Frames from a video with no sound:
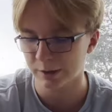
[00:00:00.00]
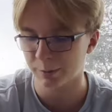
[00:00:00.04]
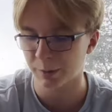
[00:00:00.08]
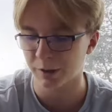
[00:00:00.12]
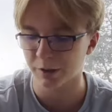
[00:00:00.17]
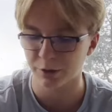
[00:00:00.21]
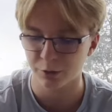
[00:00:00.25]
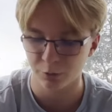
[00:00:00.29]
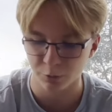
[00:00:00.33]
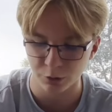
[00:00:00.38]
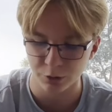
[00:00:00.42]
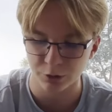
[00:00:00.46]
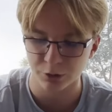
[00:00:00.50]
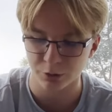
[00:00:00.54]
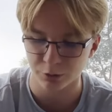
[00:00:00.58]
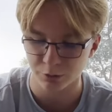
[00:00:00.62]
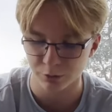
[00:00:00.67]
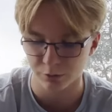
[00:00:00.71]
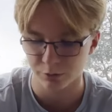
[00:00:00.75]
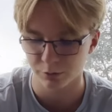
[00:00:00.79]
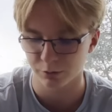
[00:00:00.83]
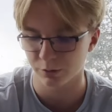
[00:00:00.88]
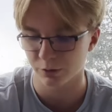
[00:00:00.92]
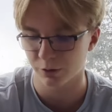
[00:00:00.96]
but you want
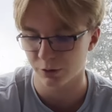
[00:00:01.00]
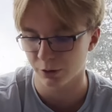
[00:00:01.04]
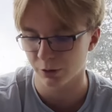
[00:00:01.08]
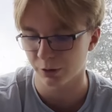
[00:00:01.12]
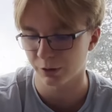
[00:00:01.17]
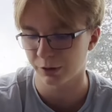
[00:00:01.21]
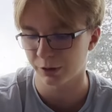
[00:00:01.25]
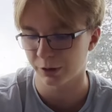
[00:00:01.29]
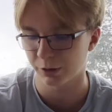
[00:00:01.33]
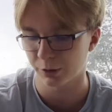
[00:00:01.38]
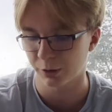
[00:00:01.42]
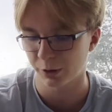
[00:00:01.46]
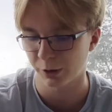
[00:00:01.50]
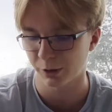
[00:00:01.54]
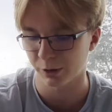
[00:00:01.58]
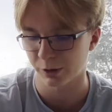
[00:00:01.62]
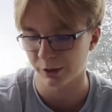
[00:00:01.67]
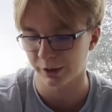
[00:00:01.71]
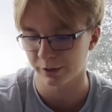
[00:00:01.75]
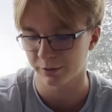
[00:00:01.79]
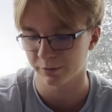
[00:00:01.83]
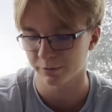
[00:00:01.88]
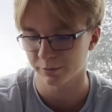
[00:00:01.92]
to draw into Kirlia.